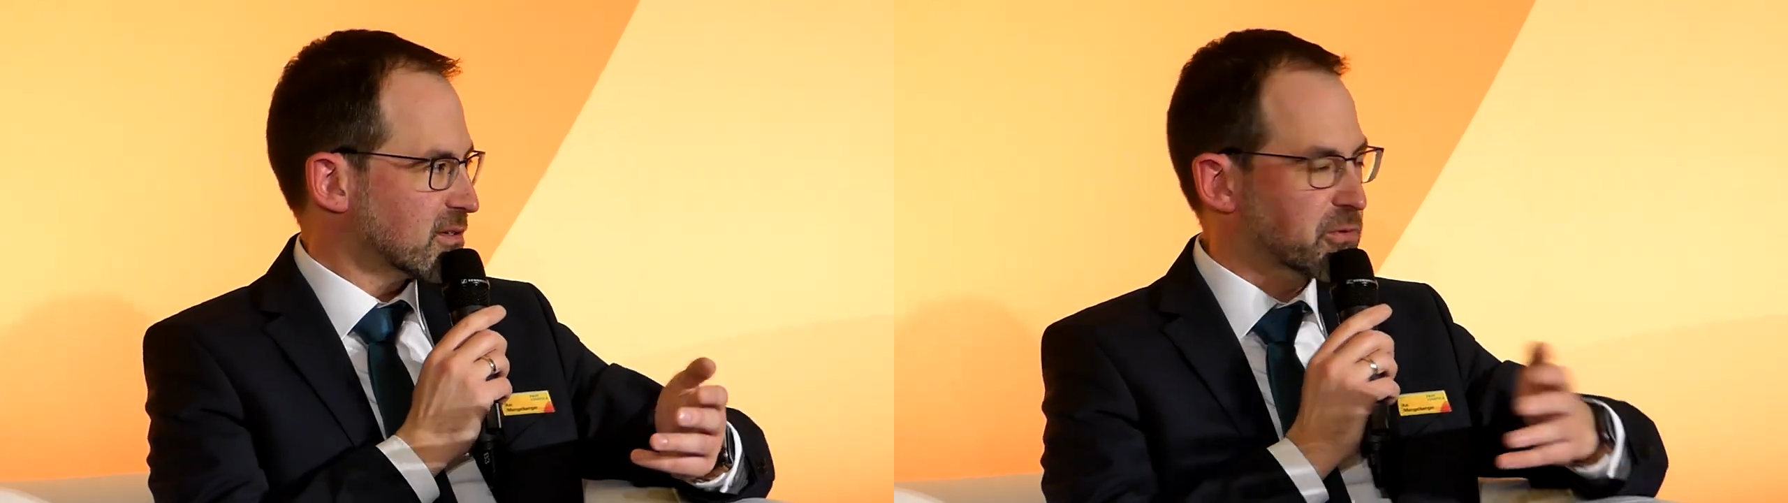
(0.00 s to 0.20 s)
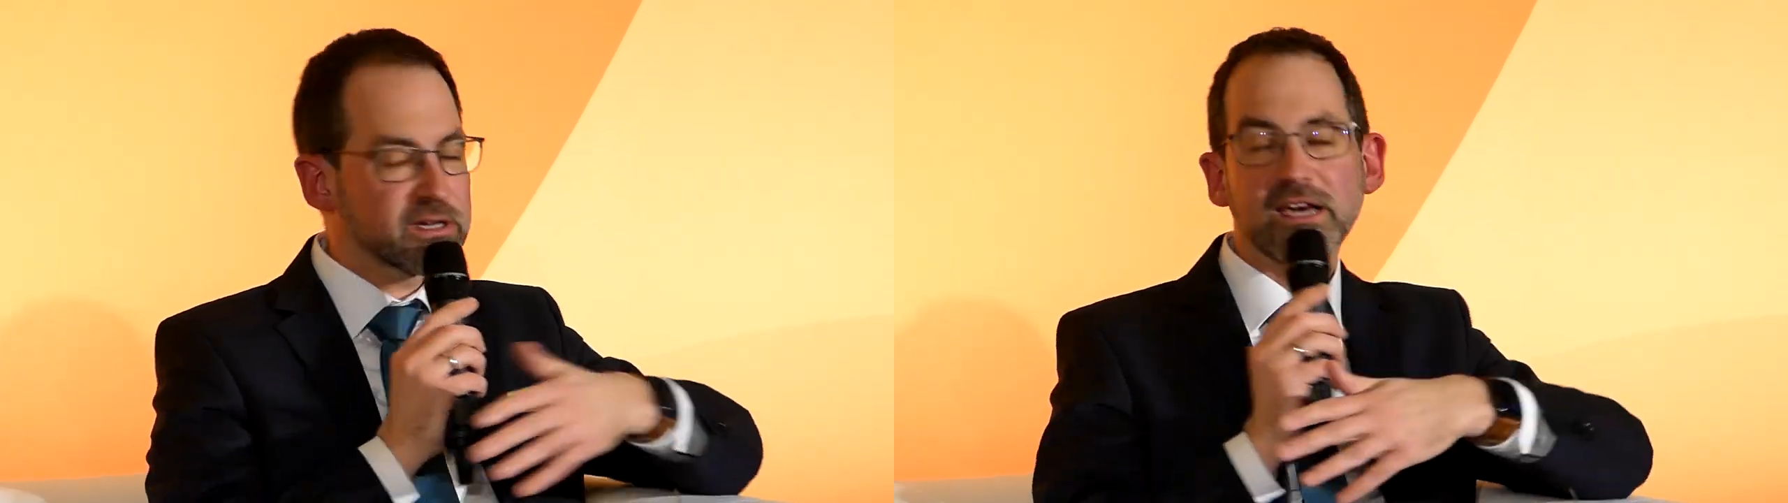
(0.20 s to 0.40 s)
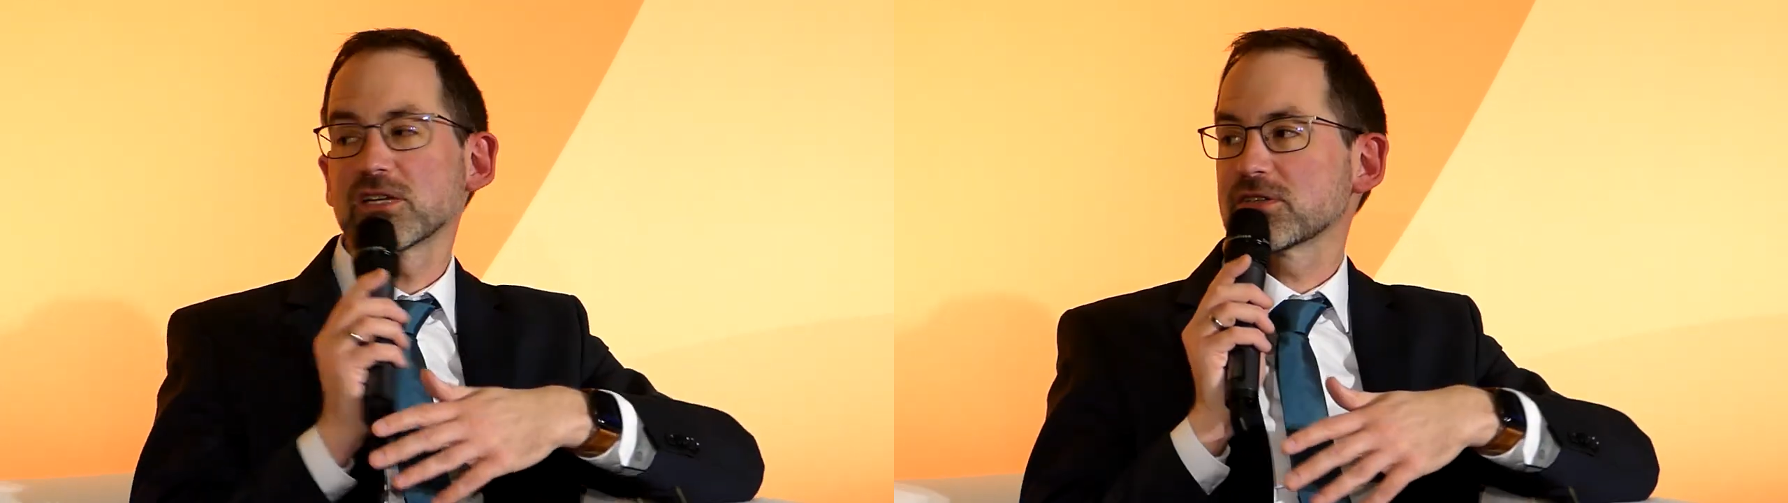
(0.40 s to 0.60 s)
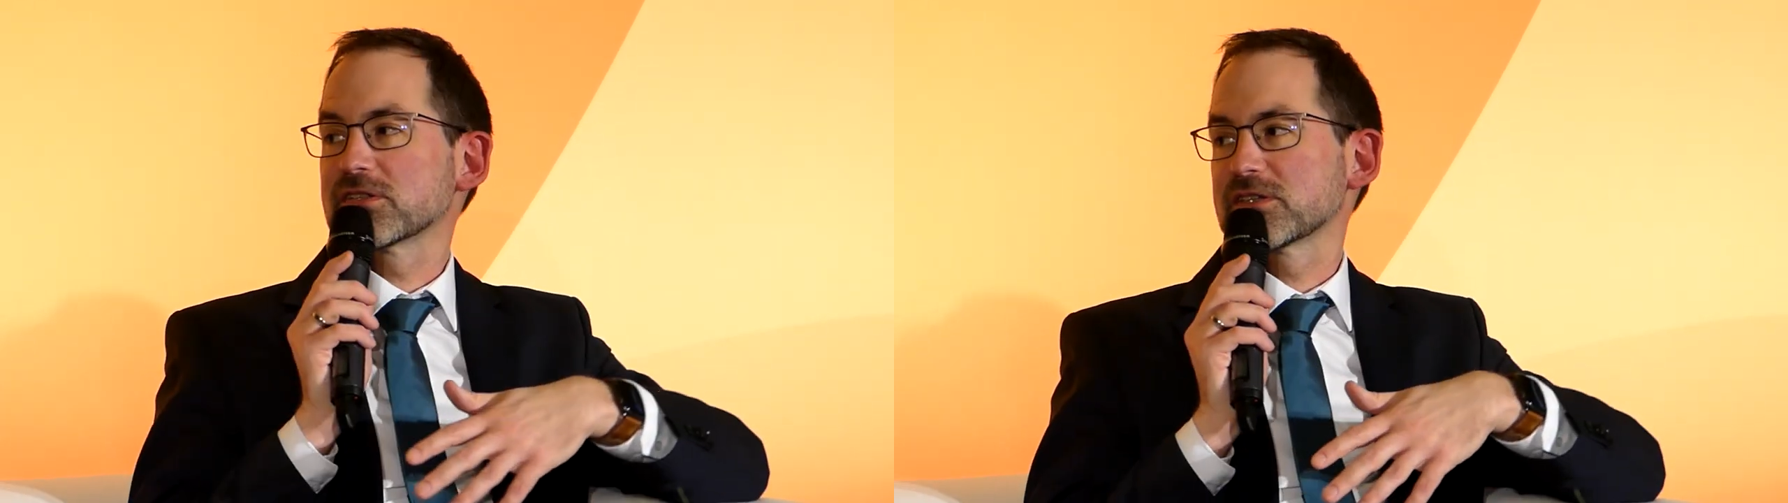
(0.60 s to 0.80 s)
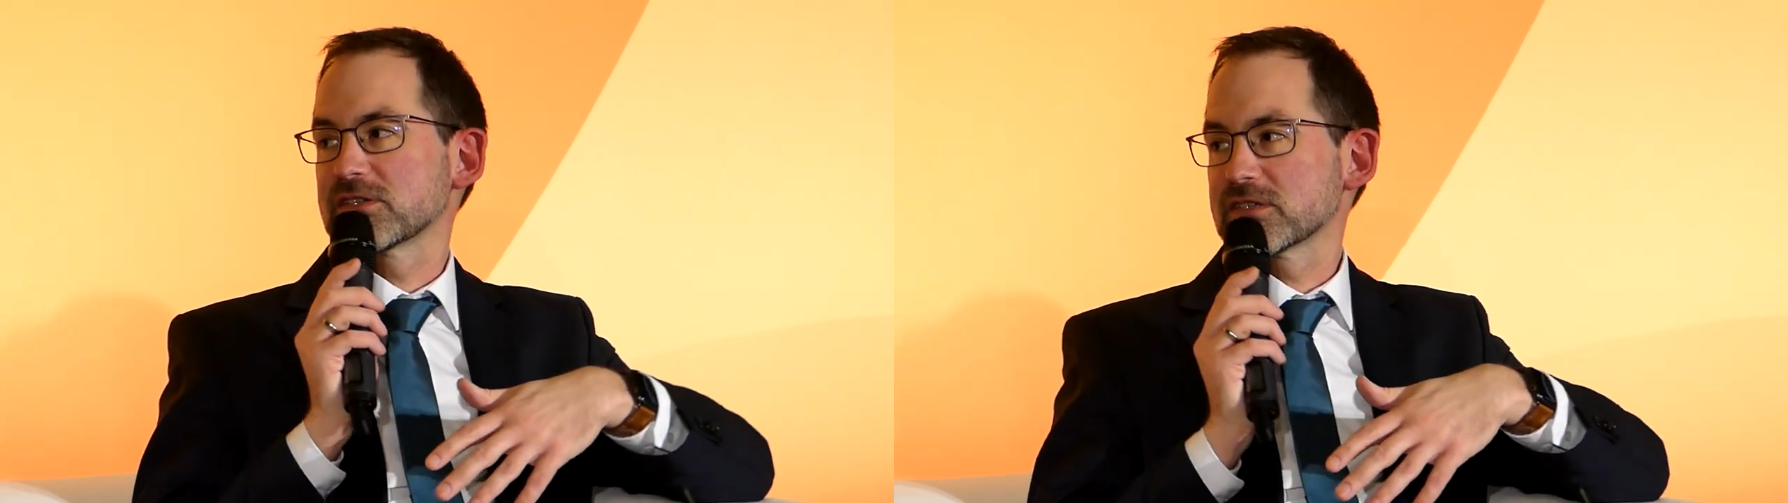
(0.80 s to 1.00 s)
irrigation
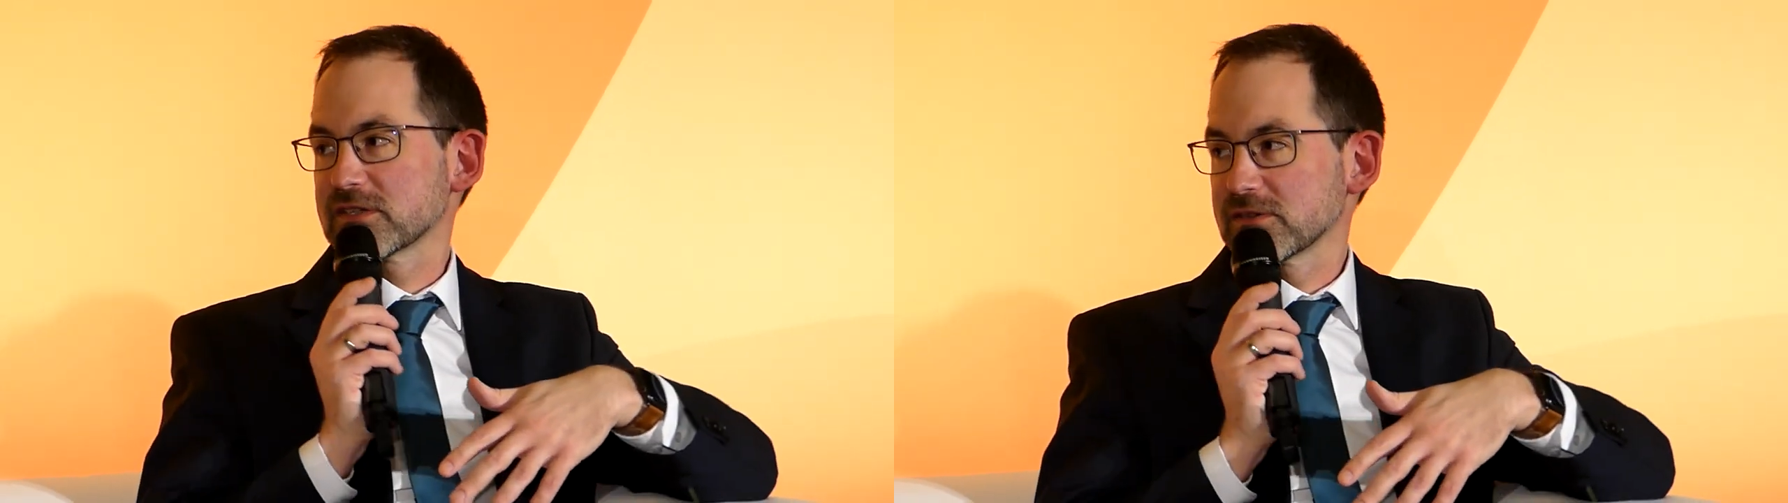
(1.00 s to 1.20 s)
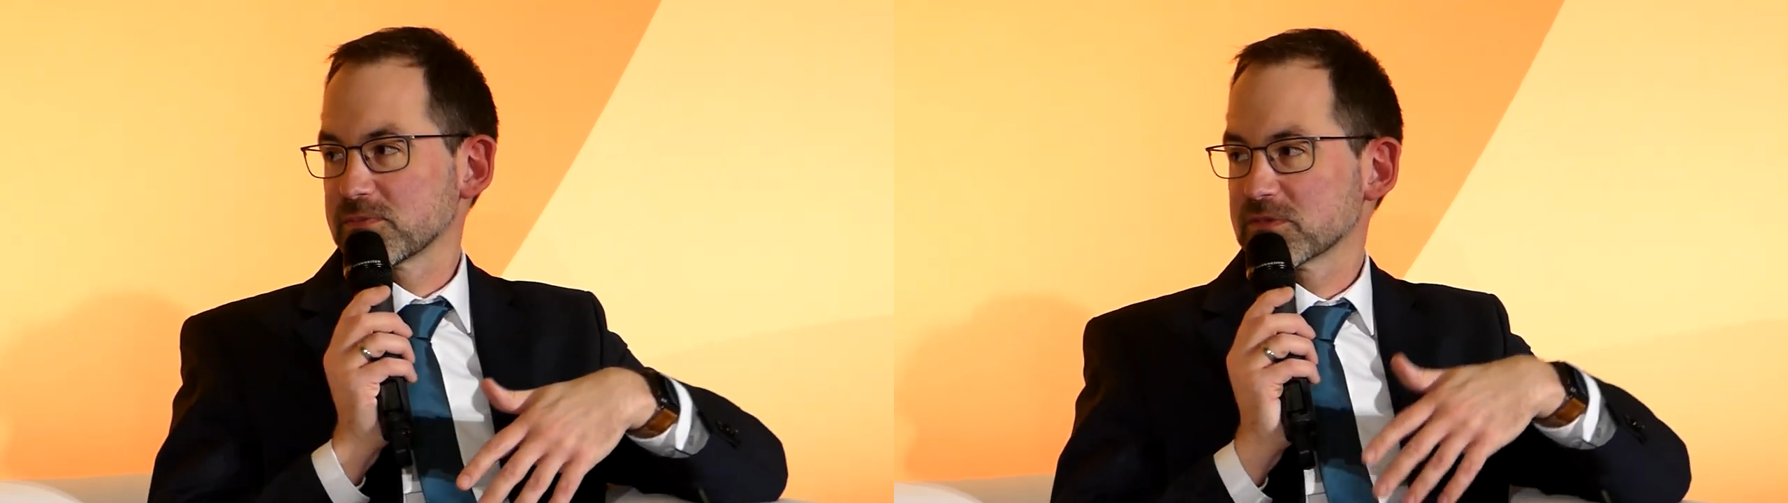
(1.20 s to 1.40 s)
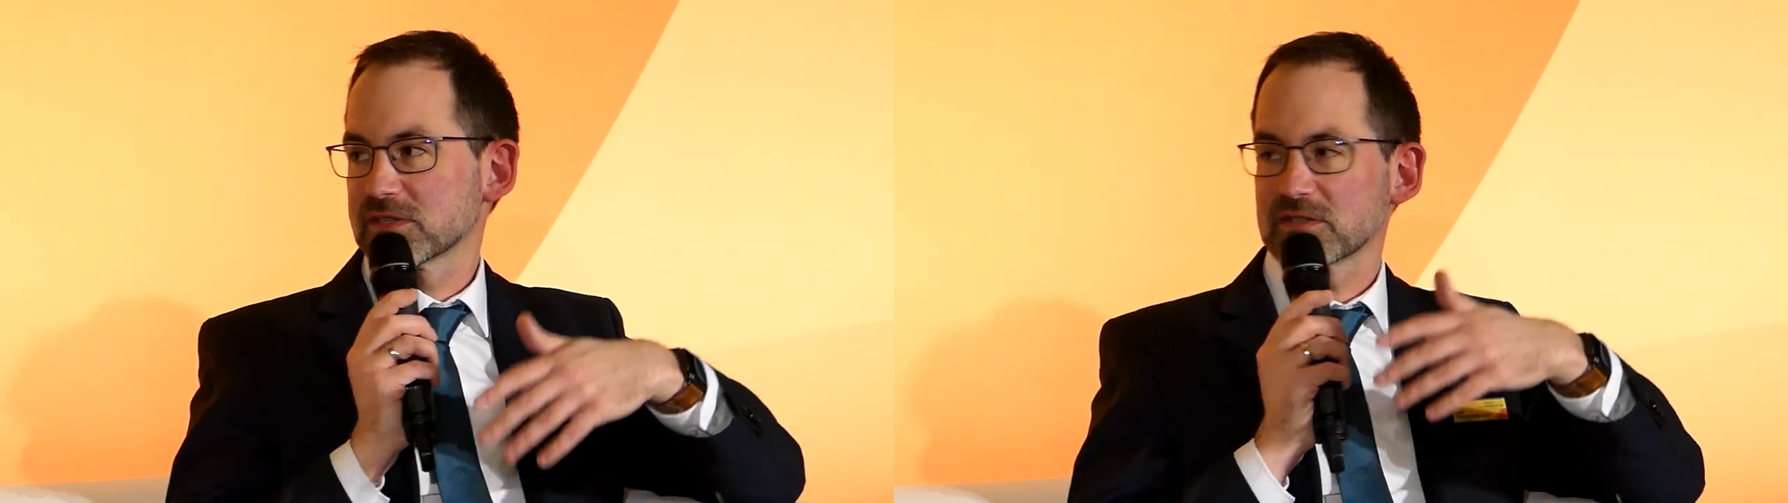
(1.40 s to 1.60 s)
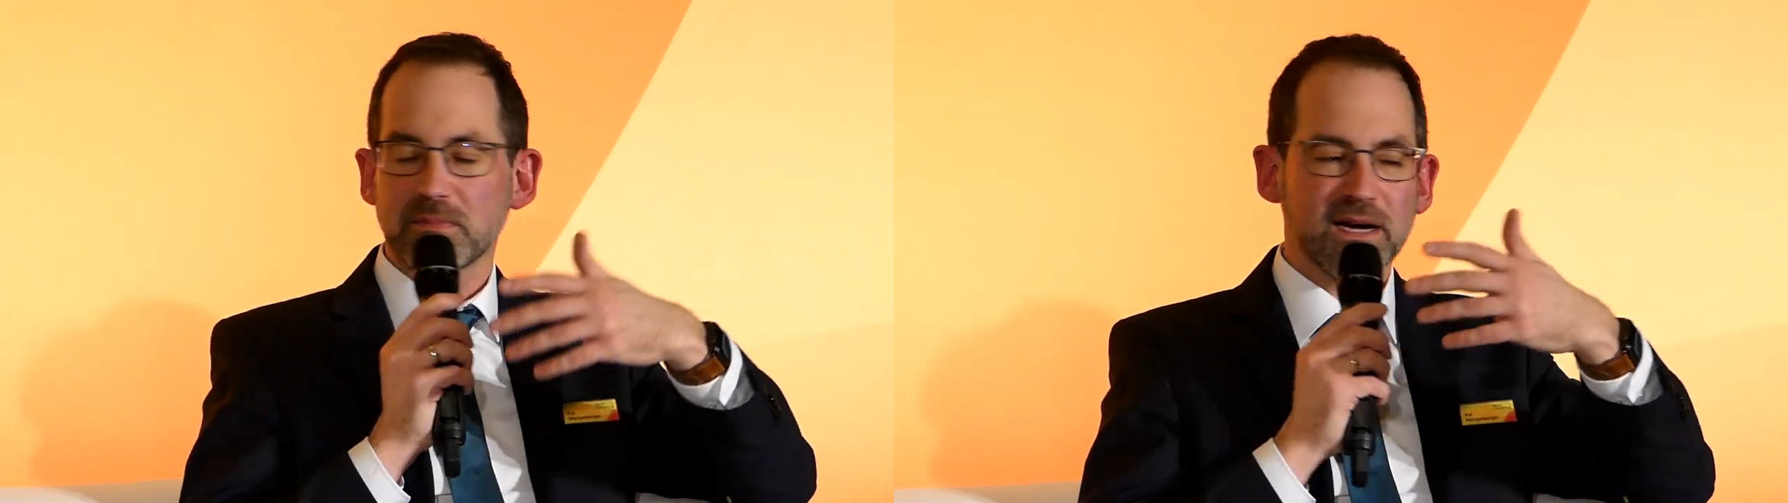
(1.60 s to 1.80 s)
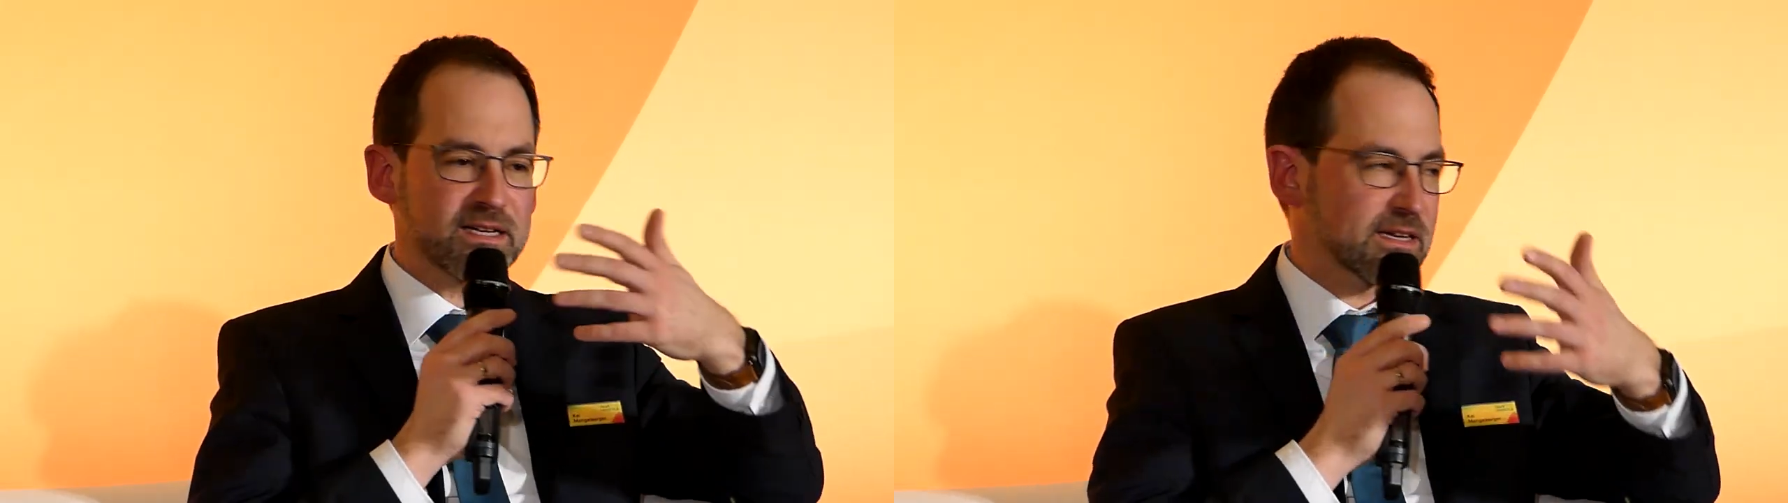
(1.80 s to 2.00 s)
systems, smart